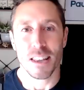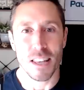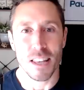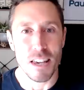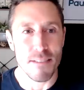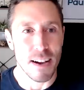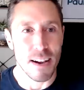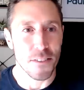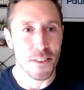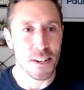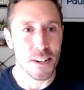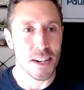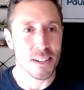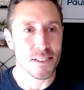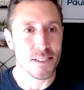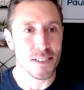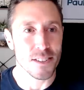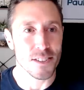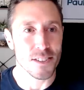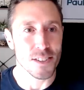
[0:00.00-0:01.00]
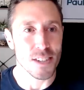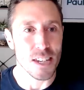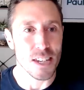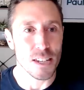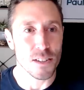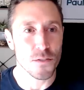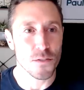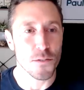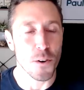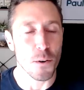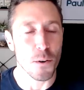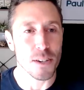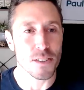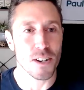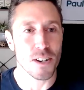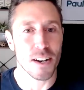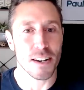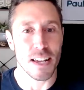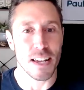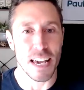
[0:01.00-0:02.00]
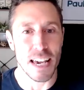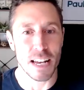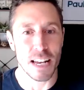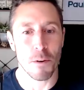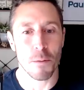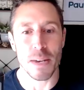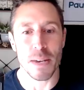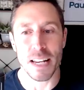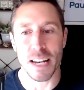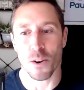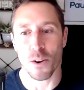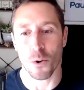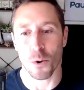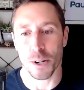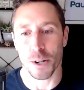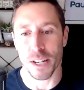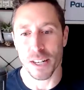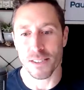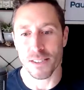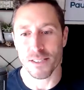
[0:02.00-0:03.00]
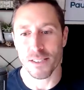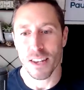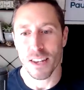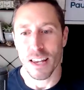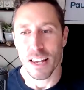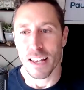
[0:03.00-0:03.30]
leave out the nuts and seeds, focus on animal meat and organs,